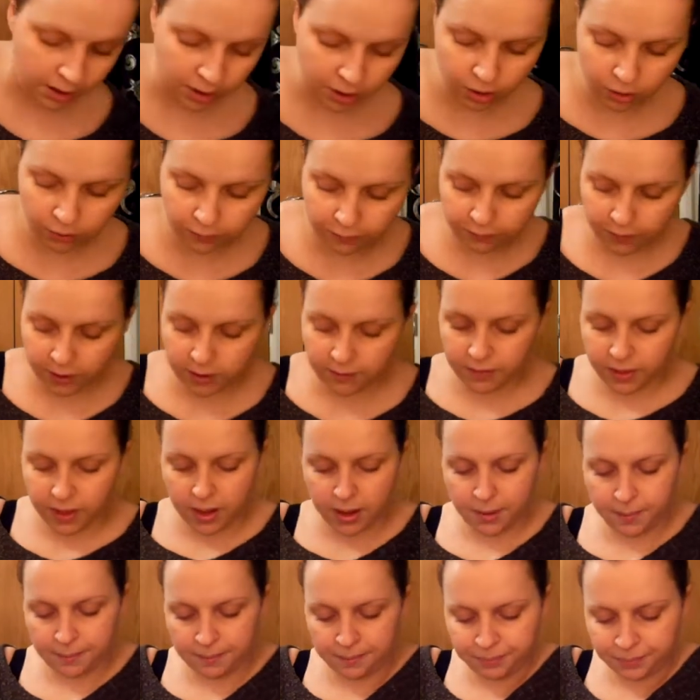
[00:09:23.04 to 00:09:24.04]
I've got three of
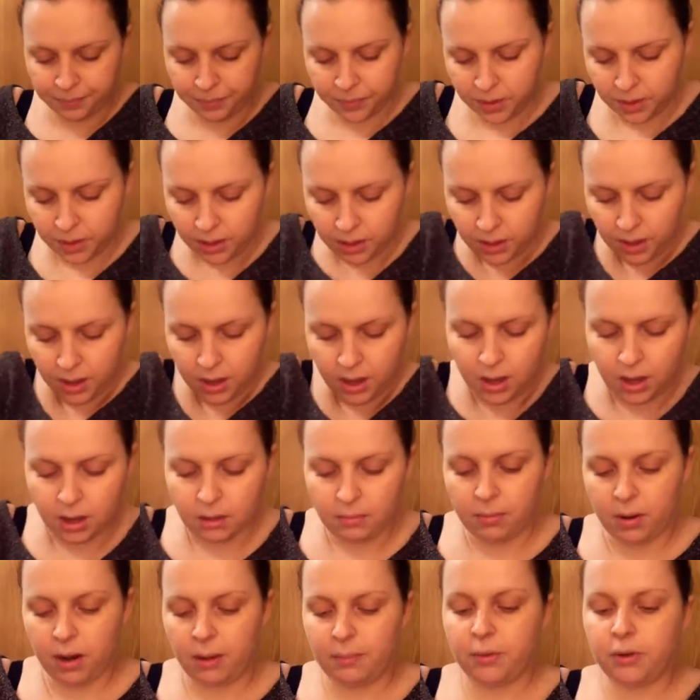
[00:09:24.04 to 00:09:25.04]
them.
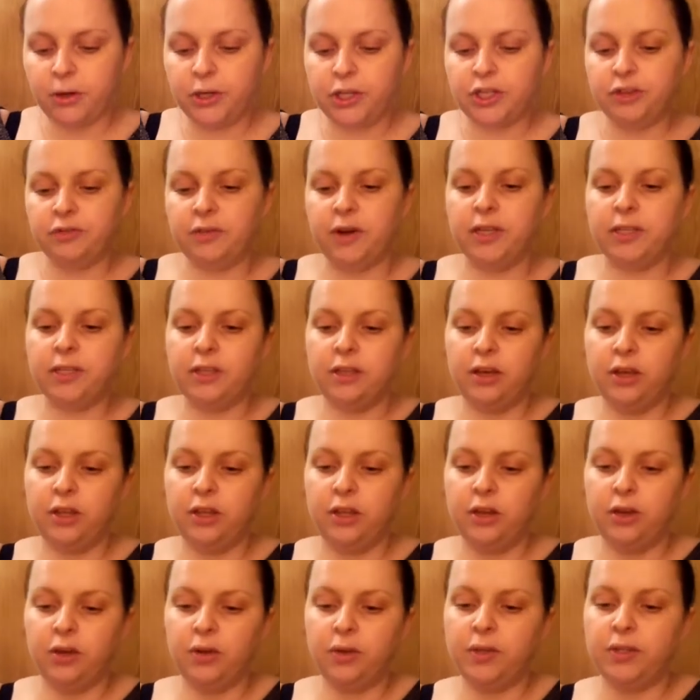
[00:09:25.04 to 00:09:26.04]
My moisturiser
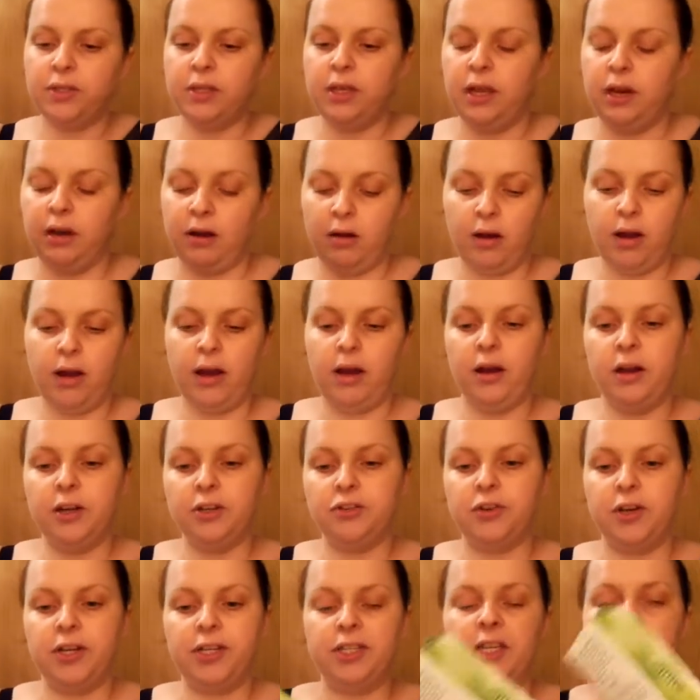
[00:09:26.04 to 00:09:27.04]
that I use, the Light
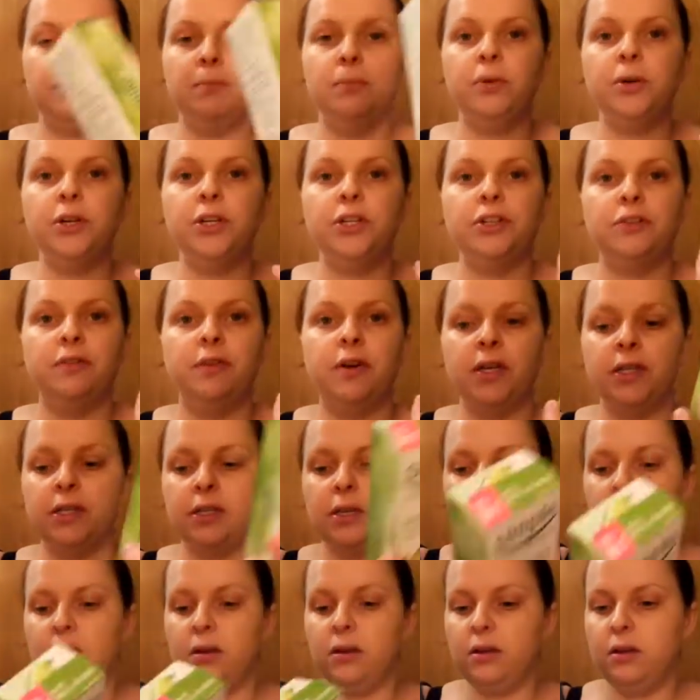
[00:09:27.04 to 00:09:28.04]
Hydrating
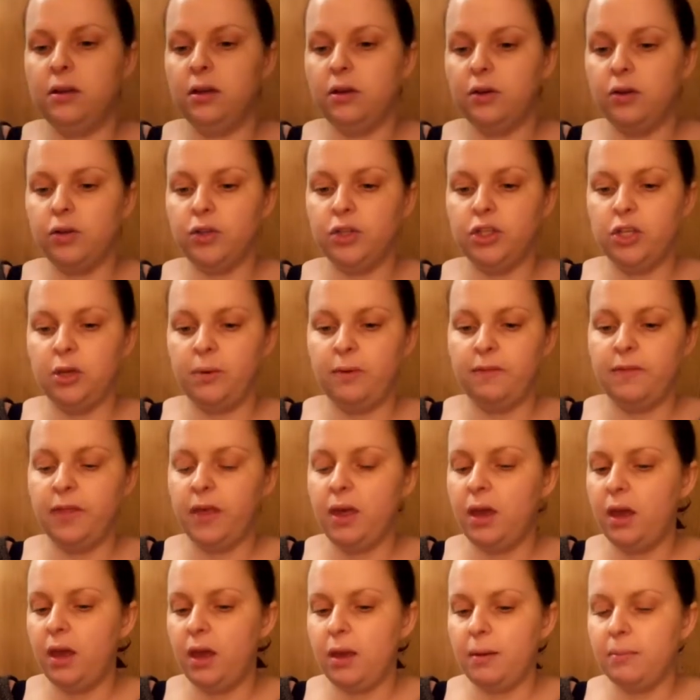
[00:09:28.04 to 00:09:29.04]
Moisturiser. I've got two of
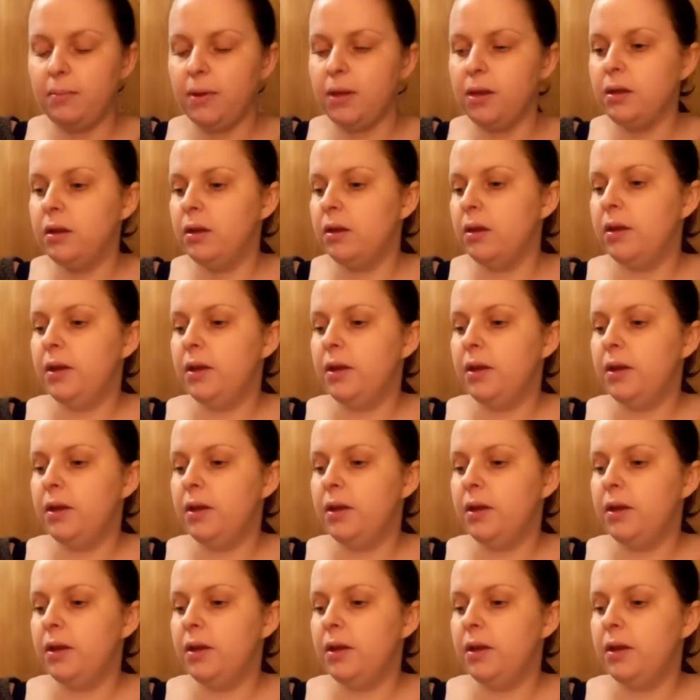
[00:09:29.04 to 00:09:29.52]
them.